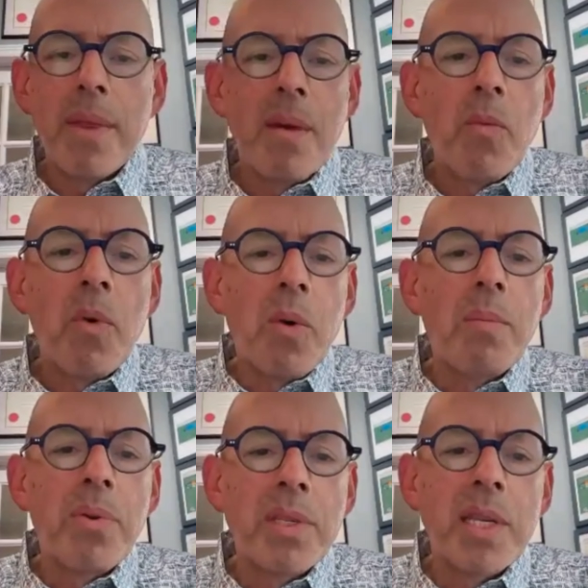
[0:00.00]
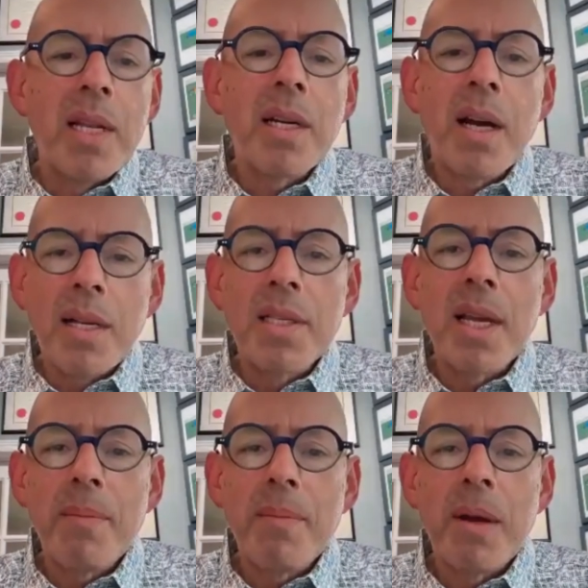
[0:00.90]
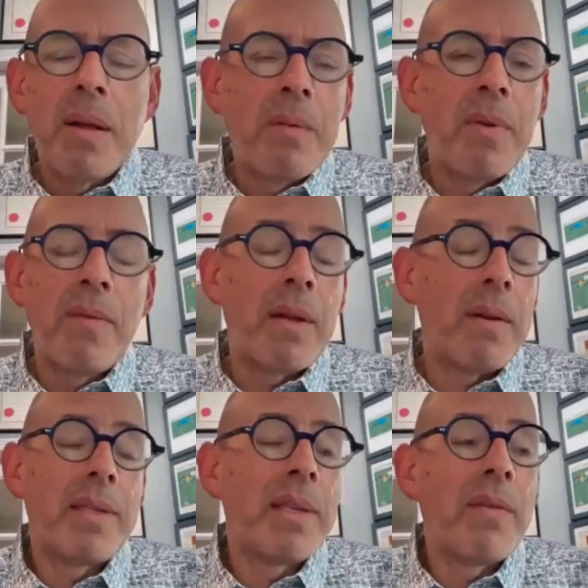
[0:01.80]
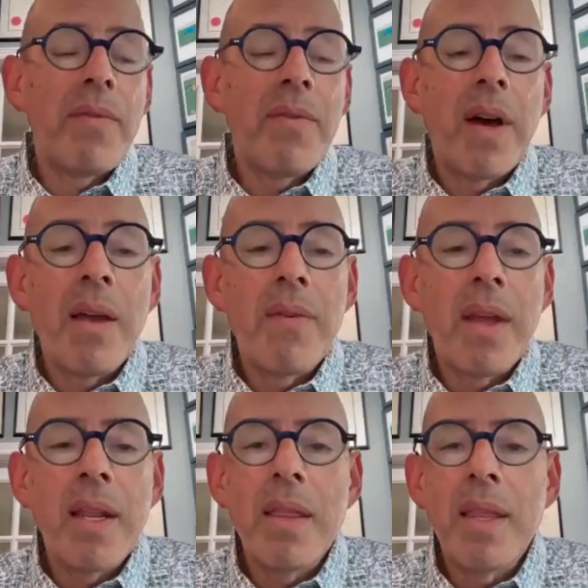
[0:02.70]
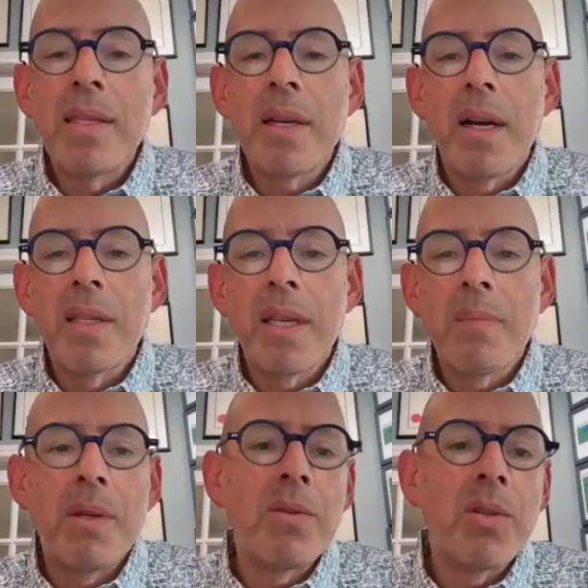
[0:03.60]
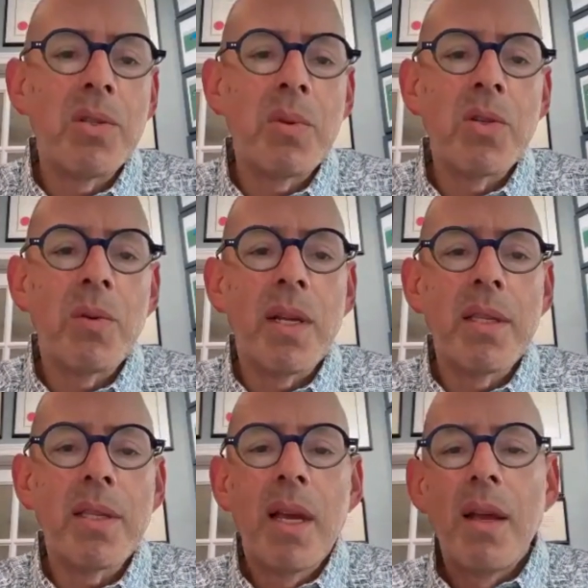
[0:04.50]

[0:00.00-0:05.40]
where we'll present a concept, and we've got 75, 80 of these concepts, you choose which ones,